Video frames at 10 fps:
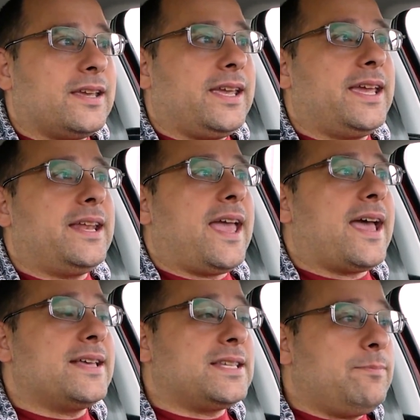it
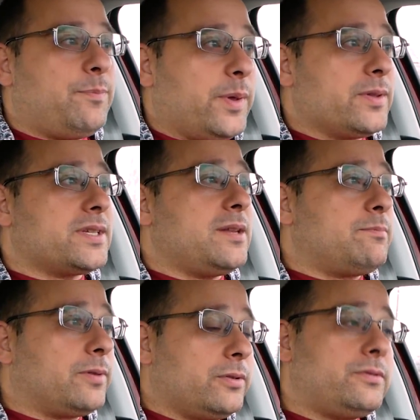has a built
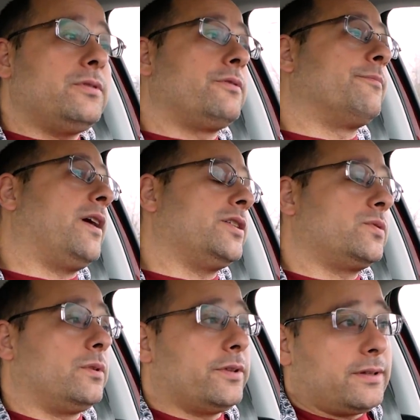in Bluetooth
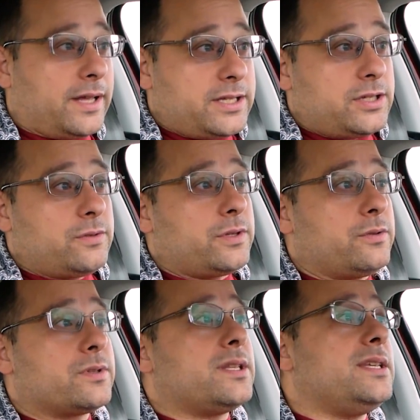module that lets you
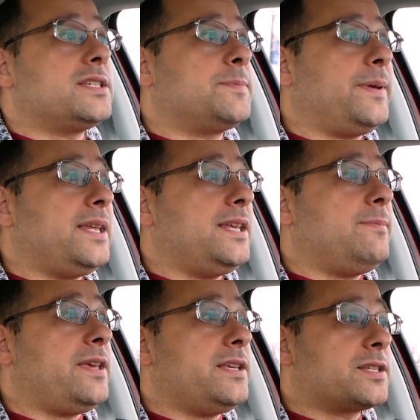use the Speedy
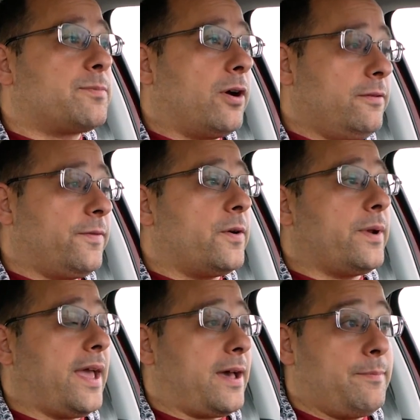Bee
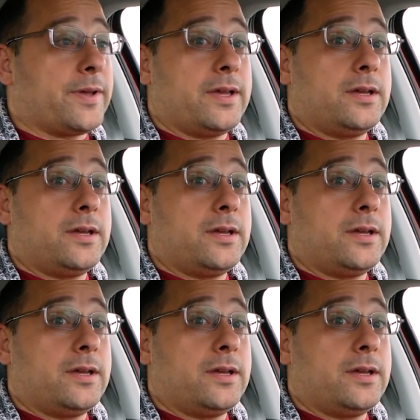smartphone app